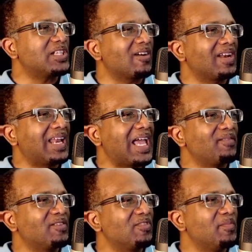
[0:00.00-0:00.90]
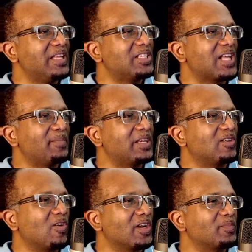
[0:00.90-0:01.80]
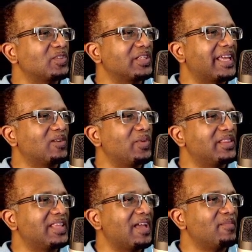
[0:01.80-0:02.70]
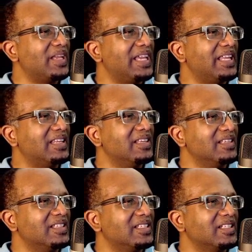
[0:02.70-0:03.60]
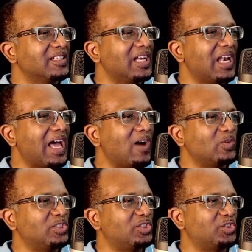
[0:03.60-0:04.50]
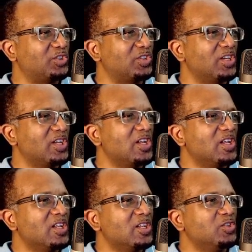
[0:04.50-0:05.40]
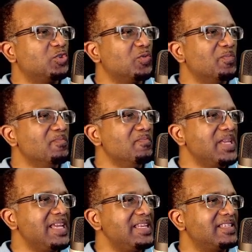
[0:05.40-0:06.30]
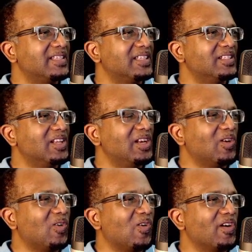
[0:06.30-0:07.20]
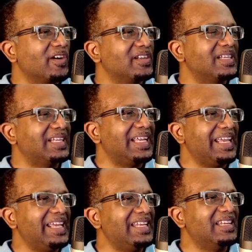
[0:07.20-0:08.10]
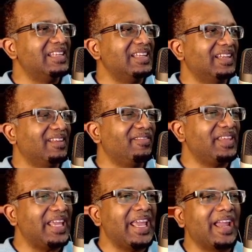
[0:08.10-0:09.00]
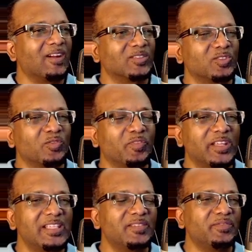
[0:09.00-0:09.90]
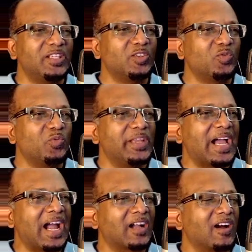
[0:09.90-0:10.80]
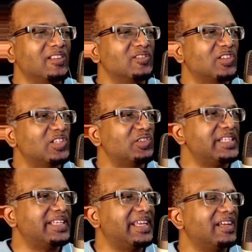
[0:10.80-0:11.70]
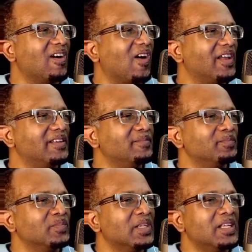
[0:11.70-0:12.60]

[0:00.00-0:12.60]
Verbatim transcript: which are alive and remain shall be caught up together with them in clouds to meet the Lord in the air. So for this video, we are concentrating on